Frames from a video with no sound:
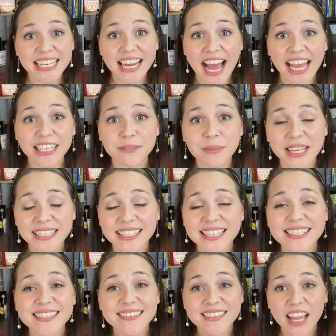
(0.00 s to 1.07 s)
an item like
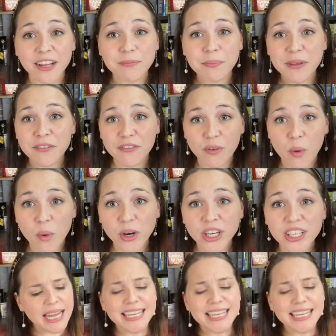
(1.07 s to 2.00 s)
this done before.